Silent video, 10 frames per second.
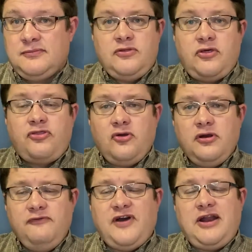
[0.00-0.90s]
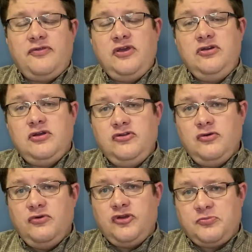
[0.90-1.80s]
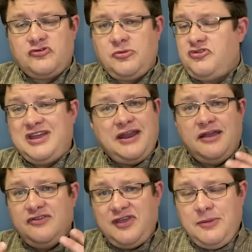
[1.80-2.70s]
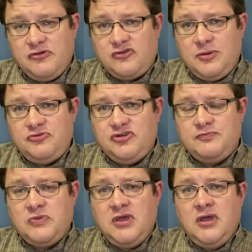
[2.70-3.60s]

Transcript: The third and final thing you can do with your prescription, again, same prescription,